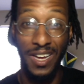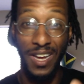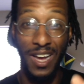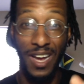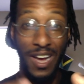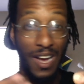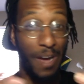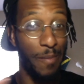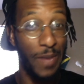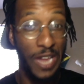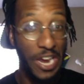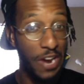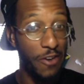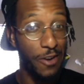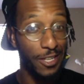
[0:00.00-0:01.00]
I'm
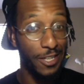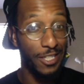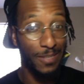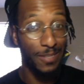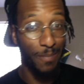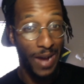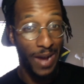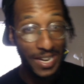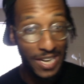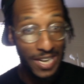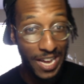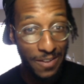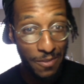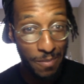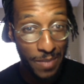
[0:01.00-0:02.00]
hearing this might
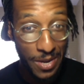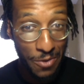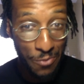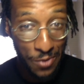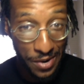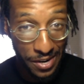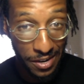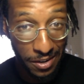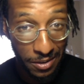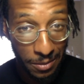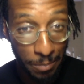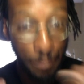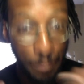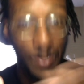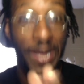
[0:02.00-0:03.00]
not even be real,
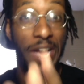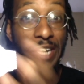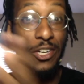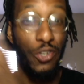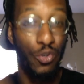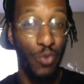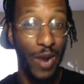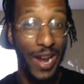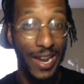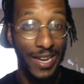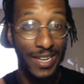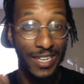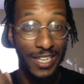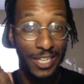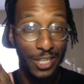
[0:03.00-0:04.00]
but
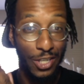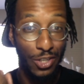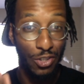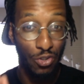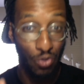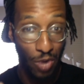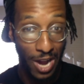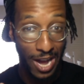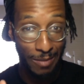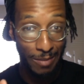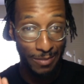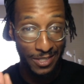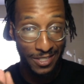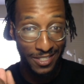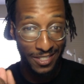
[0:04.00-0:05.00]
Drake
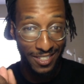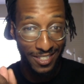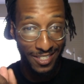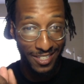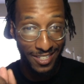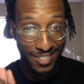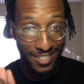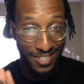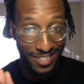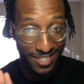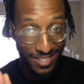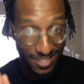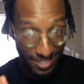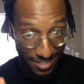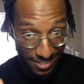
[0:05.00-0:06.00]
dropped
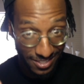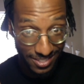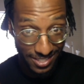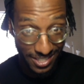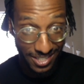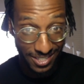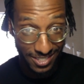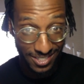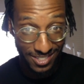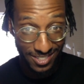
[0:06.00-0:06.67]
his diss.